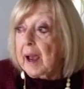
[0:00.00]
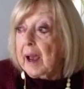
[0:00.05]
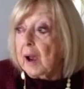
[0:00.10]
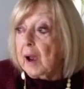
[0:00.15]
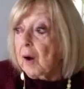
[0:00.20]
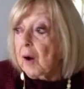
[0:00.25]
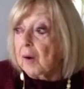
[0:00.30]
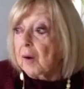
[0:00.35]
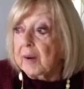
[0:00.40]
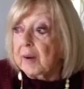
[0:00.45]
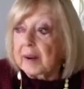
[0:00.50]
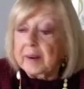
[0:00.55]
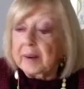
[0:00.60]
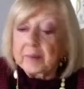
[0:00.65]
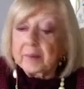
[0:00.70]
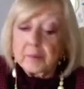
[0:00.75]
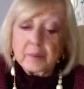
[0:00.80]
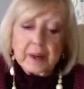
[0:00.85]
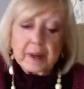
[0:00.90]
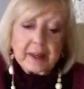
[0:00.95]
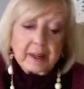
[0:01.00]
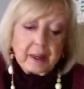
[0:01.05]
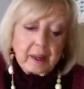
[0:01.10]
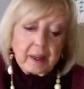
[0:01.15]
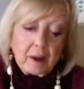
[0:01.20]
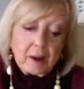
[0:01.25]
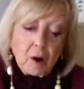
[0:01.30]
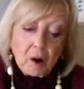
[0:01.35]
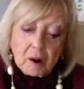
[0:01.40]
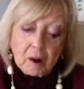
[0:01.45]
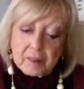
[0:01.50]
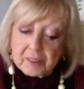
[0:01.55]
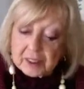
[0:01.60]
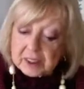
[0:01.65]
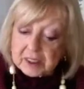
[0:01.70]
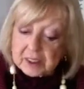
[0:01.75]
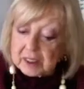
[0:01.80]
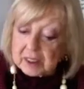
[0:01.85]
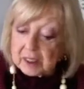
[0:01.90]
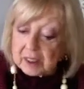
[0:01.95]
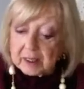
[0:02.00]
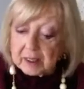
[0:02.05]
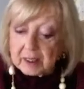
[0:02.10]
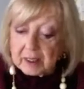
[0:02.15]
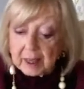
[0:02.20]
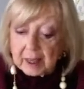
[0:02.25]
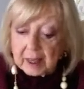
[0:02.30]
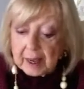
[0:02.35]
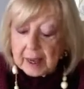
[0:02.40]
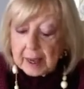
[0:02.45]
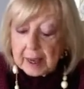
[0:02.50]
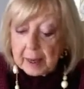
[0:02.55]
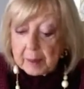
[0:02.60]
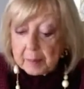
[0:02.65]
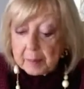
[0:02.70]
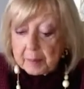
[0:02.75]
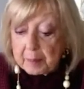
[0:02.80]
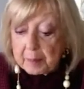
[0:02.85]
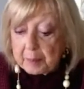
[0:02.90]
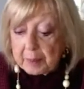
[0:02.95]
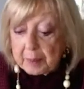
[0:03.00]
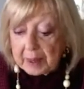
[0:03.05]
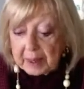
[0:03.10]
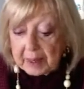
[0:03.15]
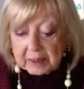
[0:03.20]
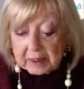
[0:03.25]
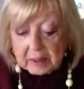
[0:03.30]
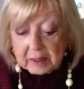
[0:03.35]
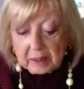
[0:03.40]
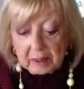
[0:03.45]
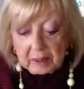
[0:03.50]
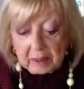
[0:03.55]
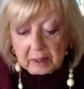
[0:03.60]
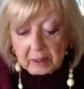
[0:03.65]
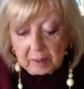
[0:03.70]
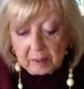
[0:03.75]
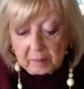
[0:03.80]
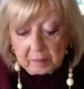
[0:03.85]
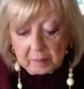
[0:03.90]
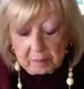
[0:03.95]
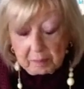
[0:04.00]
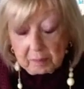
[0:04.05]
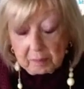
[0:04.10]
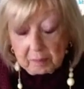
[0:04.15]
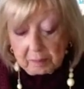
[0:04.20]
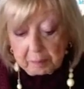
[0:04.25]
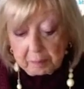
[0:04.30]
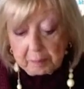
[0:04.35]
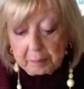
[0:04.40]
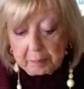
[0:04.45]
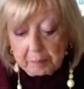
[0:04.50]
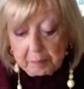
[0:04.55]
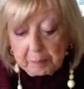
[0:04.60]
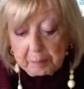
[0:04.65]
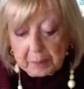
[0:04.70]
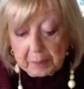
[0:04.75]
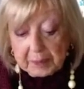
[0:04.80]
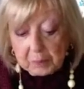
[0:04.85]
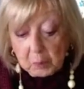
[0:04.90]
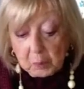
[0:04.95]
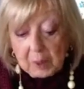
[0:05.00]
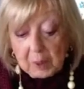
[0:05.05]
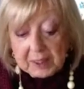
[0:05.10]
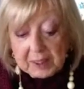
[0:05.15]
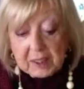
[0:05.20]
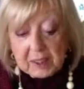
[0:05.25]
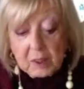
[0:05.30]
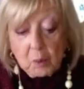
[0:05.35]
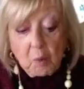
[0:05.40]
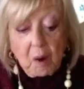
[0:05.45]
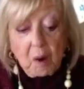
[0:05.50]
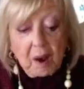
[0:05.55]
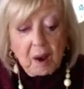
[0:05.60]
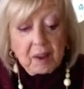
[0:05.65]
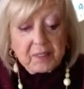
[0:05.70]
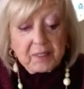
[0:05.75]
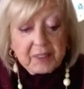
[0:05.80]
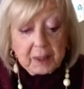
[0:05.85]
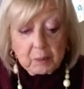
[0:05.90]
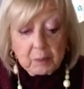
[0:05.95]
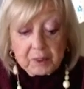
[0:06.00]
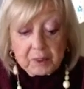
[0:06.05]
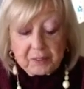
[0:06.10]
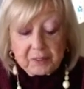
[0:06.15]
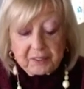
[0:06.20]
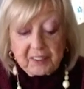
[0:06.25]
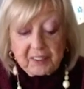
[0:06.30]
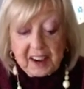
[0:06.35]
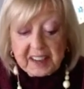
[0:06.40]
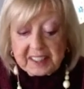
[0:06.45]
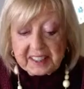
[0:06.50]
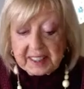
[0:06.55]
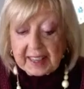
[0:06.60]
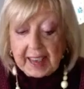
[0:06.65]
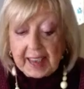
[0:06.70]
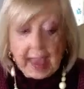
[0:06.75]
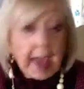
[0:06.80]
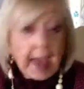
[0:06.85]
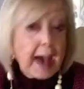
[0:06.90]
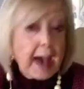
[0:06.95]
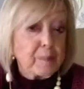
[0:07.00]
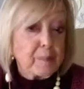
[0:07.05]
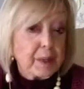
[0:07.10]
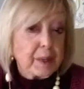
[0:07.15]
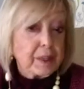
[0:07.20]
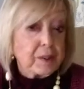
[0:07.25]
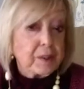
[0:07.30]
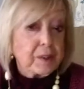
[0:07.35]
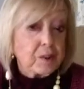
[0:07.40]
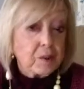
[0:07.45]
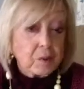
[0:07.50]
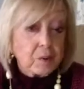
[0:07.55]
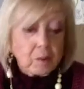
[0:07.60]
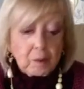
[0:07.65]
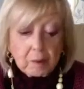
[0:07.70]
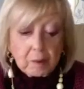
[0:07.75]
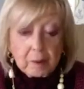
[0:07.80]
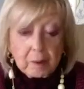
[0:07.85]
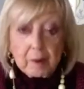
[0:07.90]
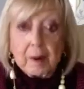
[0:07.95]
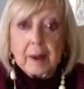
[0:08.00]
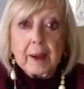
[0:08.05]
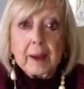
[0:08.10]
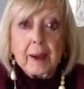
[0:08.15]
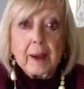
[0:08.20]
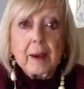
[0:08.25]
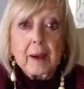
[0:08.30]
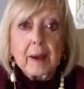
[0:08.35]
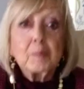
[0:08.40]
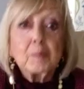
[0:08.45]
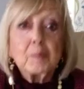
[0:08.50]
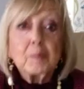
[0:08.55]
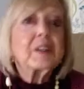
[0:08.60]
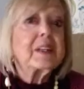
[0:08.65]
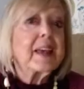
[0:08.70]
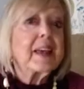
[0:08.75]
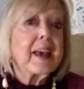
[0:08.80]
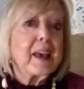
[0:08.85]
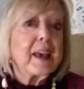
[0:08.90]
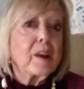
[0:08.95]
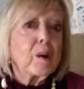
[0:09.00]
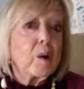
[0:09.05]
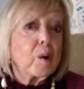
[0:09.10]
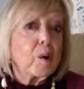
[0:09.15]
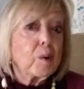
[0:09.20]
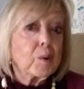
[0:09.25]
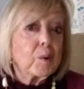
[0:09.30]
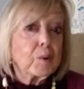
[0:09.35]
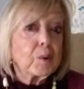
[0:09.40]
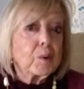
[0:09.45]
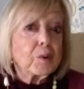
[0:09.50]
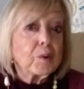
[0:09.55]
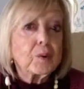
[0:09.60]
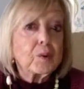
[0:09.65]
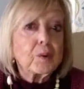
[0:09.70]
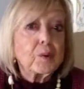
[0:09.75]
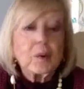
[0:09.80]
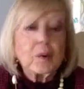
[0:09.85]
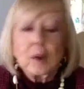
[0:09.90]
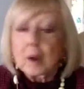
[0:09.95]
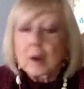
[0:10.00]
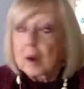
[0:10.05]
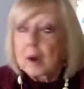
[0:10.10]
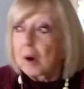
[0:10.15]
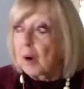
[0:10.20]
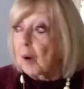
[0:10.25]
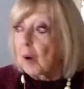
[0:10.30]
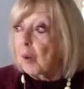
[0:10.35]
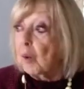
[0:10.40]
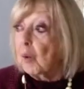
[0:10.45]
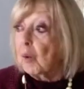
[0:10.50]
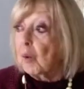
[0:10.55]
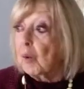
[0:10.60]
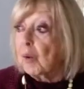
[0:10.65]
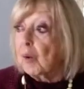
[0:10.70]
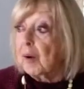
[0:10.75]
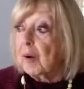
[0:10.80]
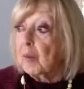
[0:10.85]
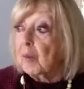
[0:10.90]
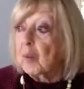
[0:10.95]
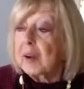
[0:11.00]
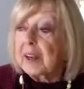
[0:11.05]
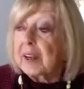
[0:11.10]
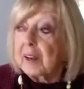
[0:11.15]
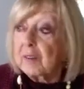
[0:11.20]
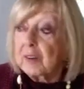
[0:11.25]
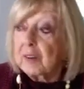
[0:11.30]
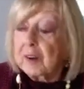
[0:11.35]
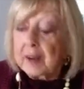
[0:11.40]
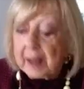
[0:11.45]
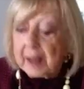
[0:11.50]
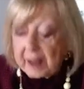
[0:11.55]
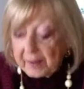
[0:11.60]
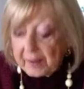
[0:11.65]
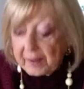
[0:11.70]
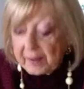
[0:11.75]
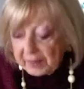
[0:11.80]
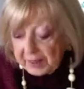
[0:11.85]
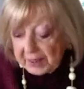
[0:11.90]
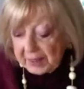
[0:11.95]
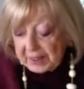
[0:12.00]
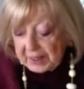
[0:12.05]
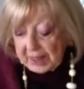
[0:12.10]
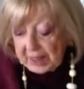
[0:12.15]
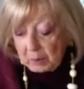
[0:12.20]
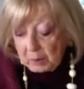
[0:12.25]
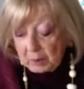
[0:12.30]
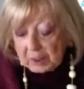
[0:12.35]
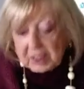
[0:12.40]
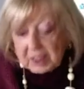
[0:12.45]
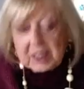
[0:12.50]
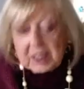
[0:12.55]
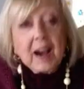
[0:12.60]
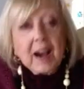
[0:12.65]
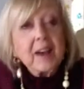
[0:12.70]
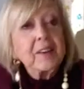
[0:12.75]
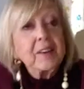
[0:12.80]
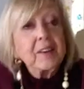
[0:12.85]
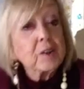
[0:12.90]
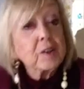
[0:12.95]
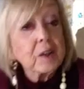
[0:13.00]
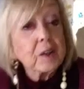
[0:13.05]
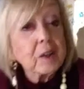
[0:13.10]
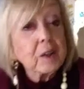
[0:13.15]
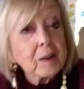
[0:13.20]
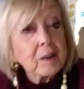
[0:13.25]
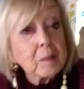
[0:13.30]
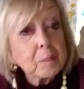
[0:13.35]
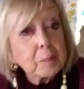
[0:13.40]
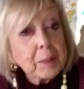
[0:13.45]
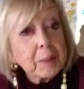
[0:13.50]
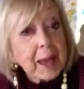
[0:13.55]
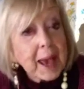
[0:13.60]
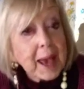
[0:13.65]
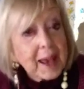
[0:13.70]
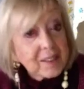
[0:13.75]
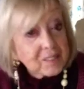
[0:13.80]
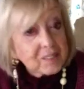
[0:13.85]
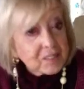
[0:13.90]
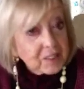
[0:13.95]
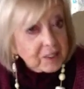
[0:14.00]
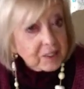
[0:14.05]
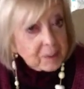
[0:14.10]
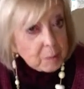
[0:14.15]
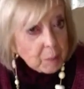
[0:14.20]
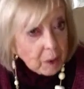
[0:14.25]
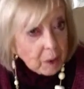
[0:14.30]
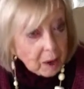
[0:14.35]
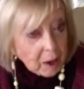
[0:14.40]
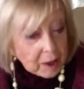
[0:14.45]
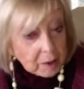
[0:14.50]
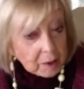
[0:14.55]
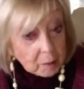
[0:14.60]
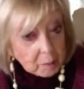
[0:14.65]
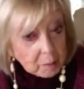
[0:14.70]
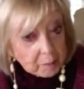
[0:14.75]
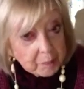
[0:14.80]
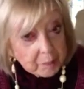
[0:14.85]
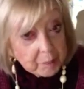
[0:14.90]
already harvested, but once in a while they would find a cabbage or potatoes or whatever, and they would tie their pants at the bottom